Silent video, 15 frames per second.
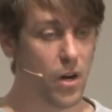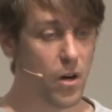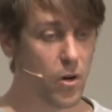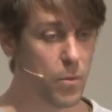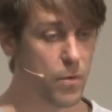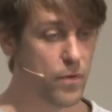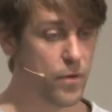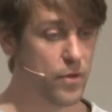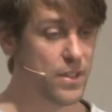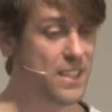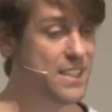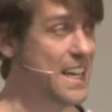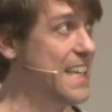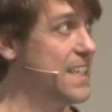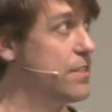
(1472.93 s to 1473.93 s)
RoboFont
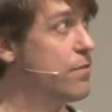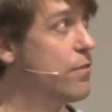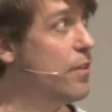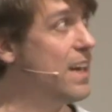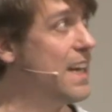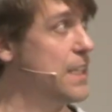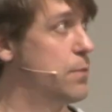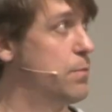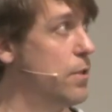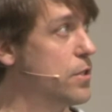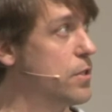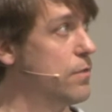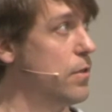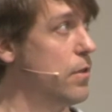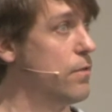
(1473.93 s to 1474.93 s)
is as free as
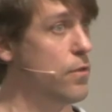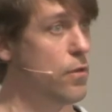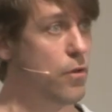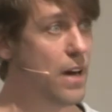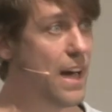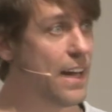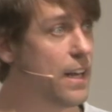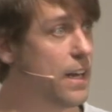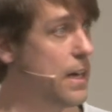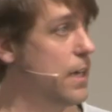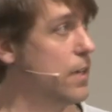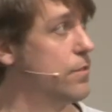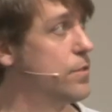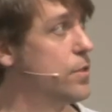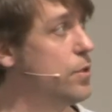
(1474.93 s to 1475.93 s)
possible for any
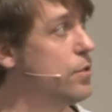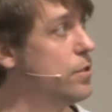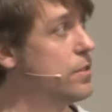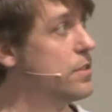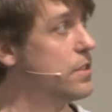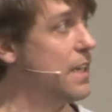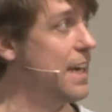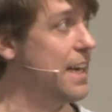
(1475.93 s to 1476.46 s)
kind of students